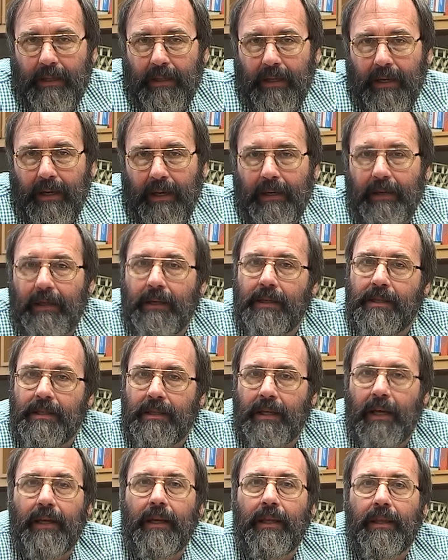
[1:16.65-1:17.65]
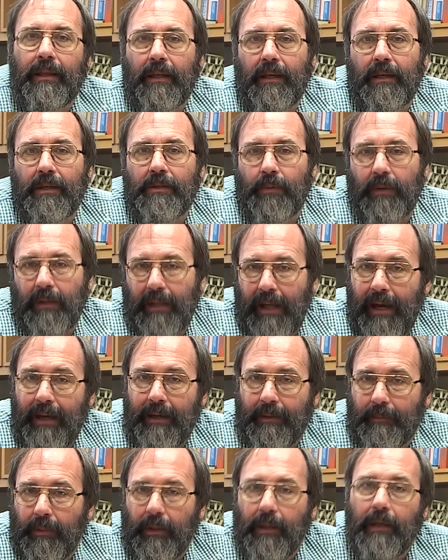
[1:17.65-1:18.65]
that I can study things
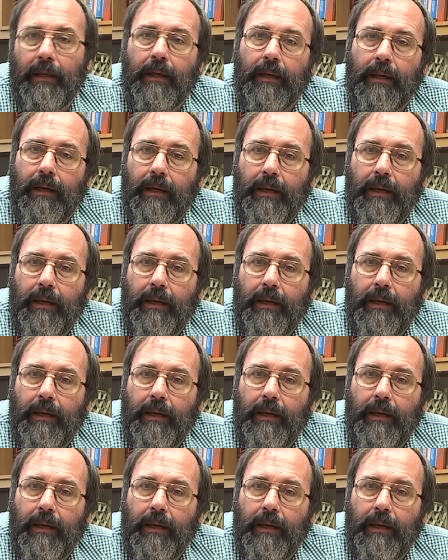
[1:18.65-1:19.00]
reliably.